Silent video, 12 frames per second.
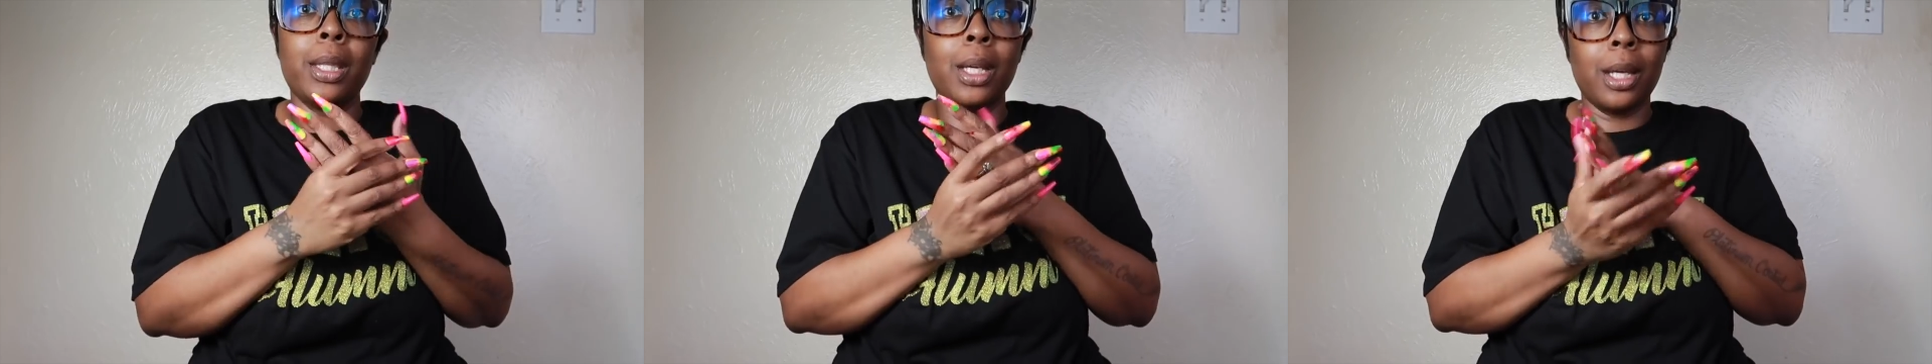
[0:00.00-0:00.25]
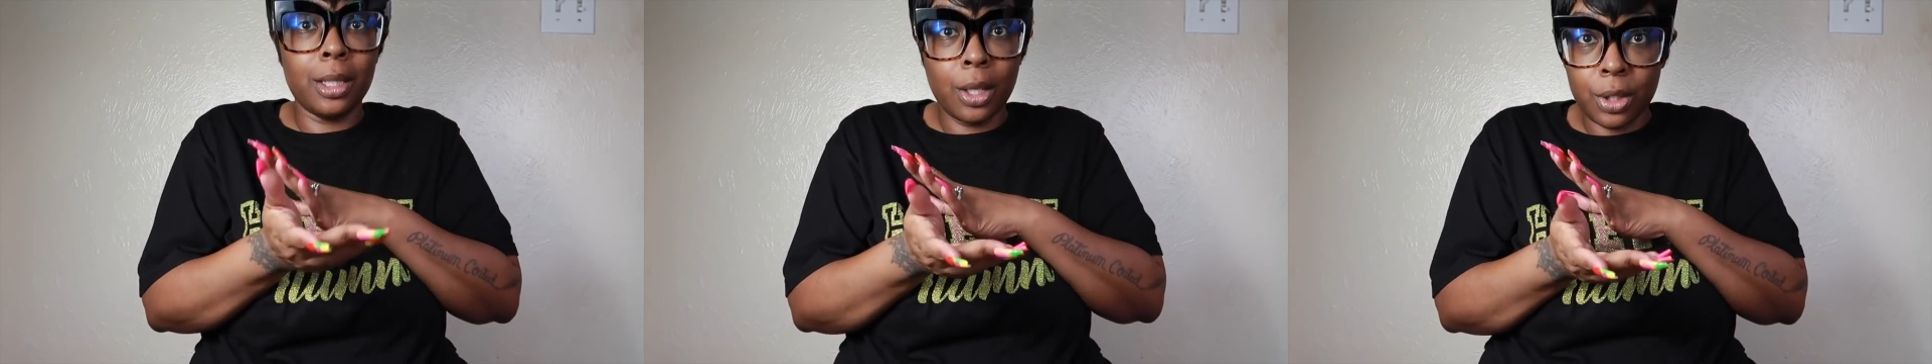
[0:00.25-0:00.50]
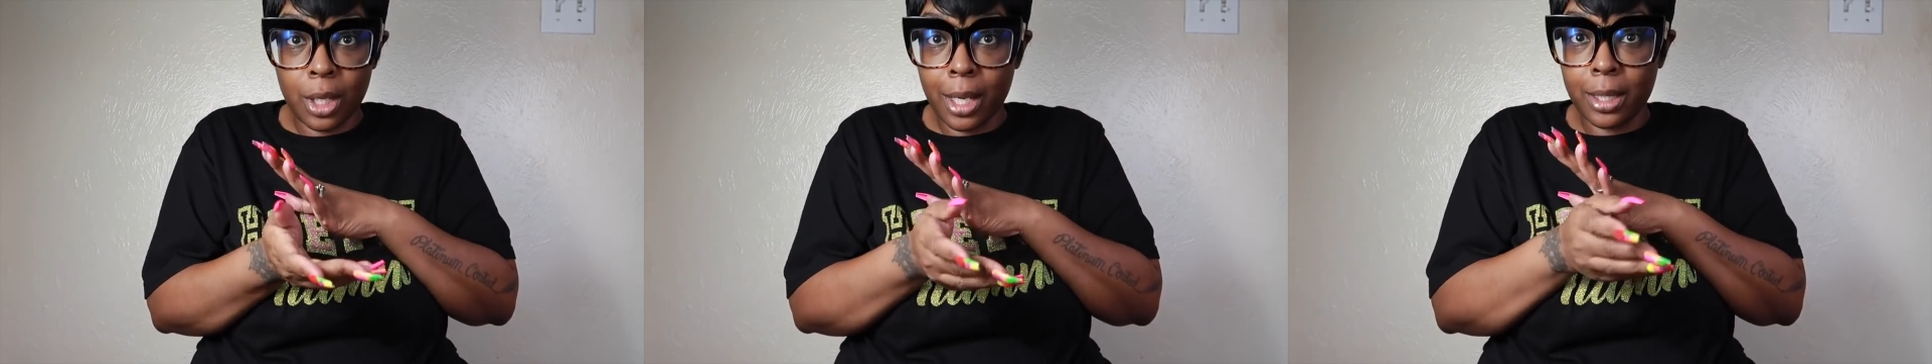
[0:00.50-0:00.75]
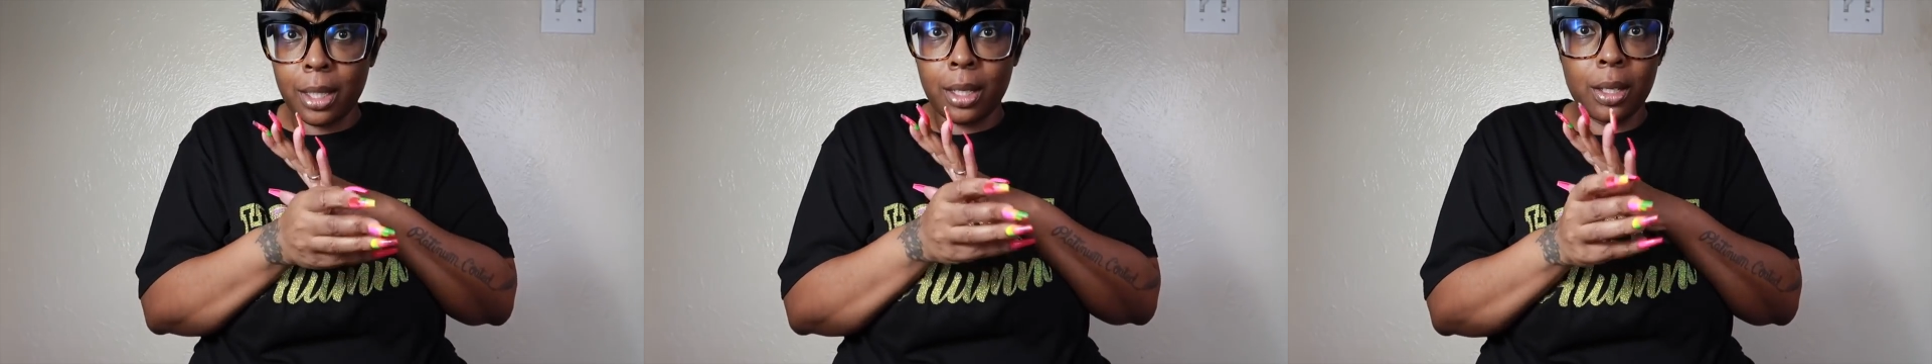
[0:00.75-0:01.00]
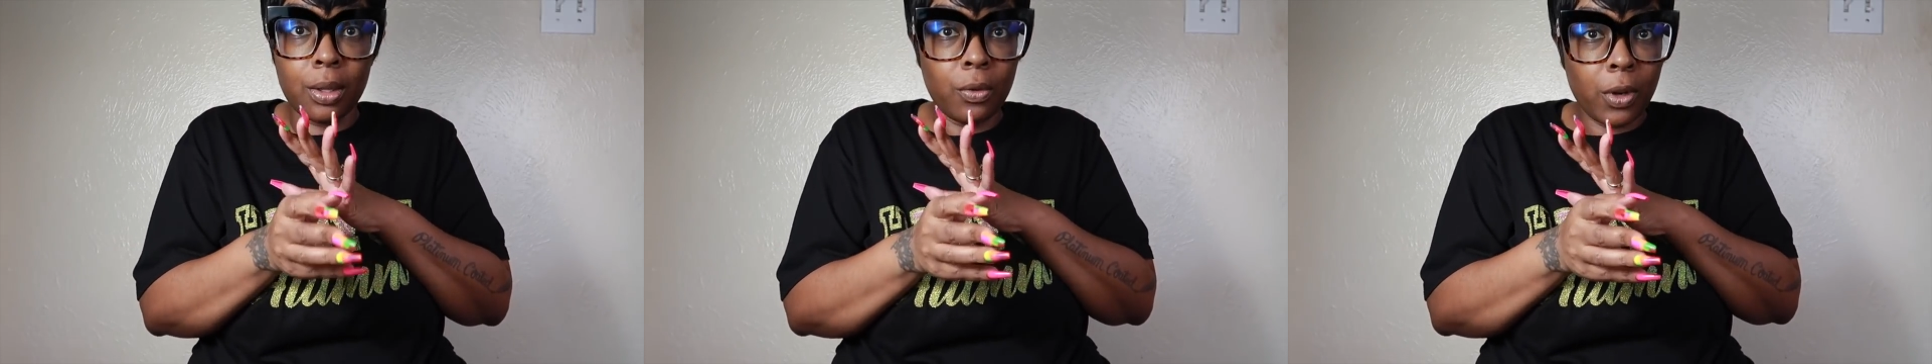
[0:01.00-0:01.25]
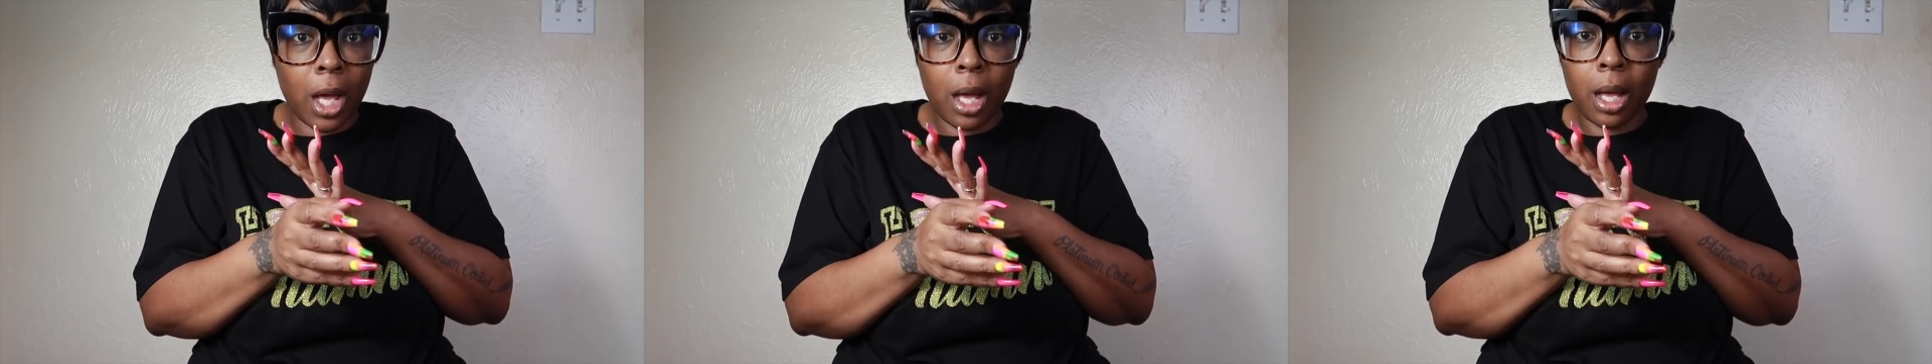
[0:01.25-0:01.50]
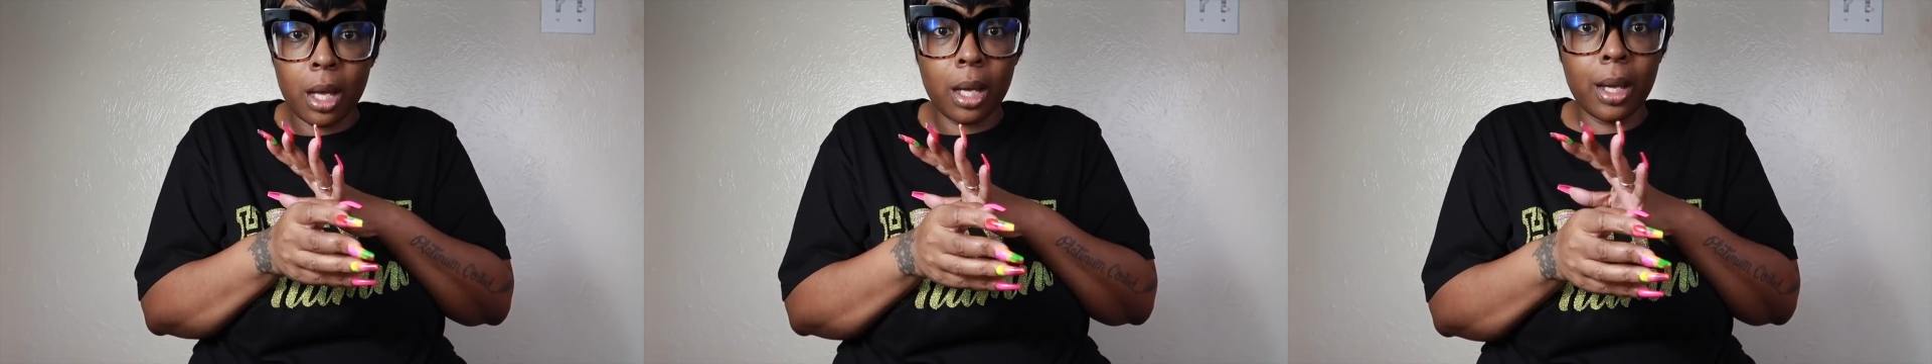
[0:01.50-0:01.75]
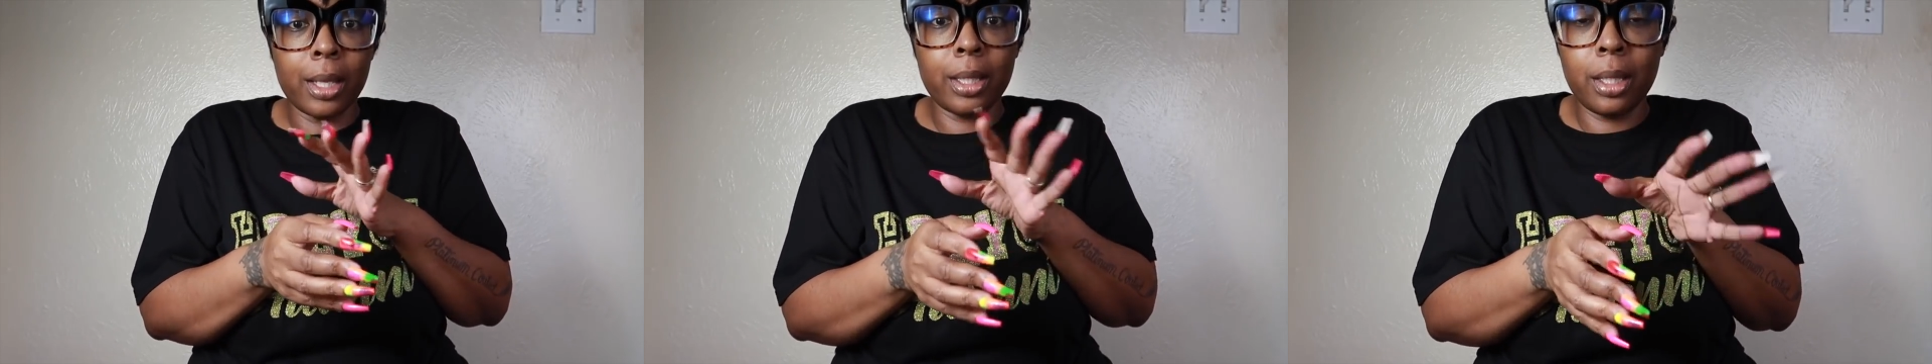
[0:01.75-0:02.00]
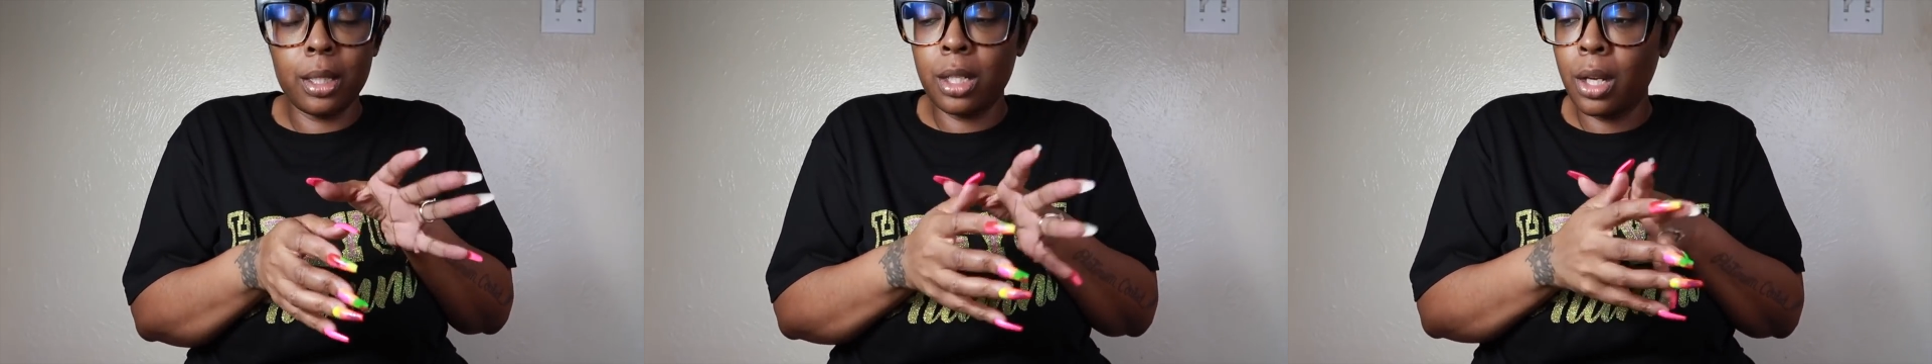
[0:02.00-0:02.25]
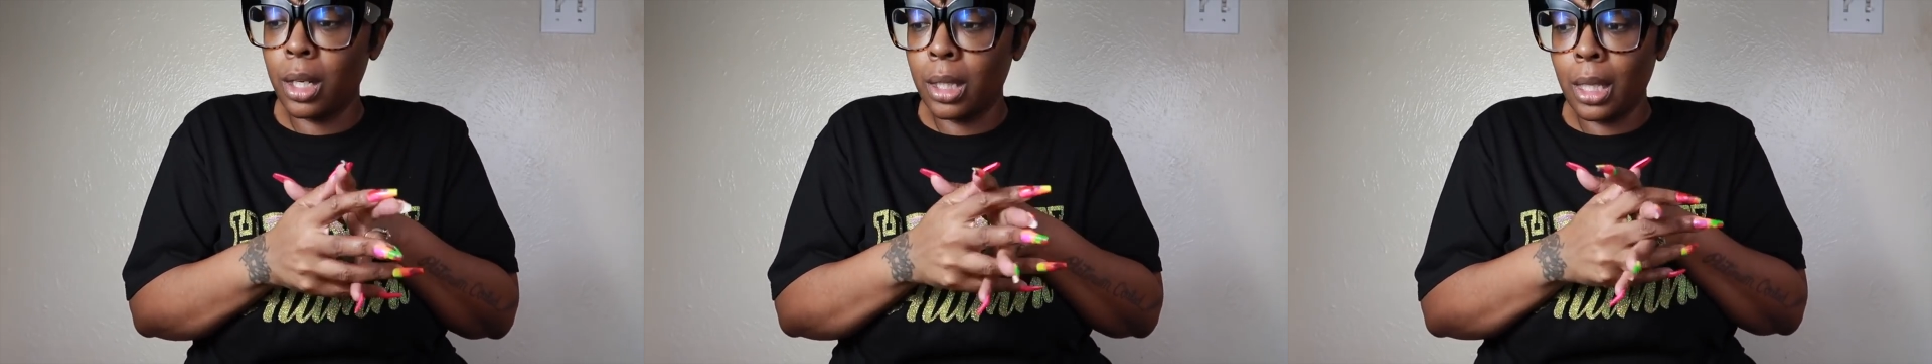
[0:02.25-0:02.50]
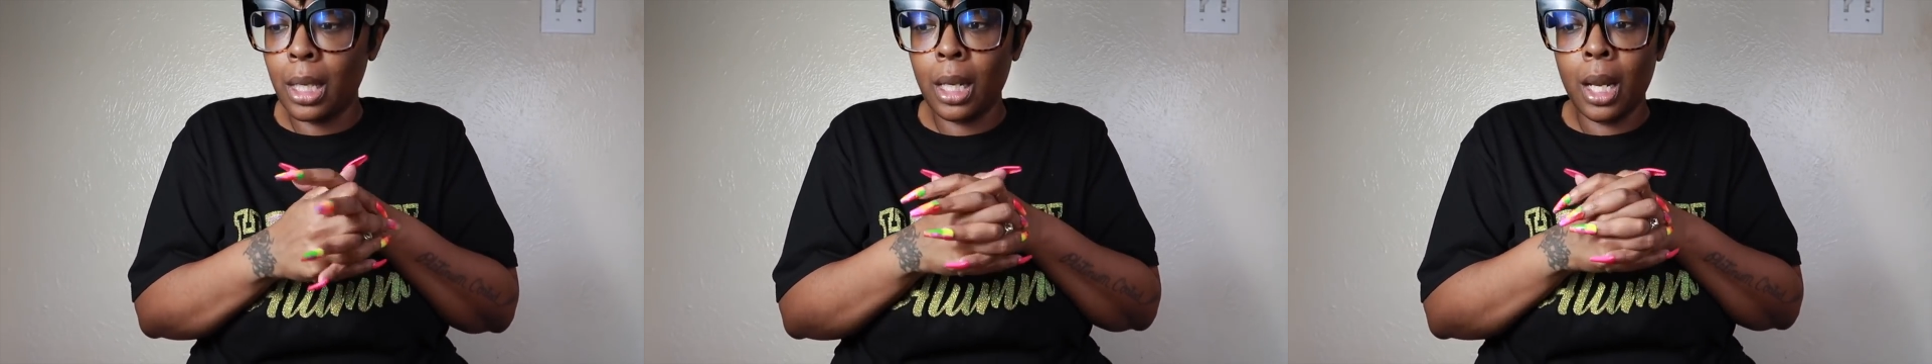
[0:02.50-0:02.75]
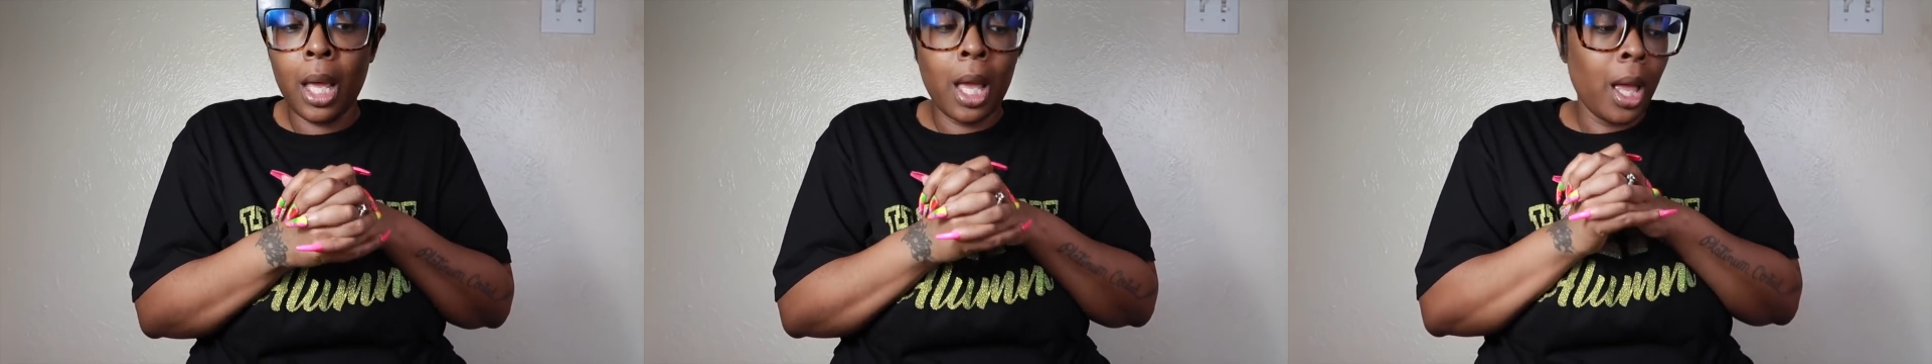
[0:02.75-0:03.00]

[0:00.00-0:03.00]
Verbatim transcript: I think I told you guys in another vlog, I touched on it that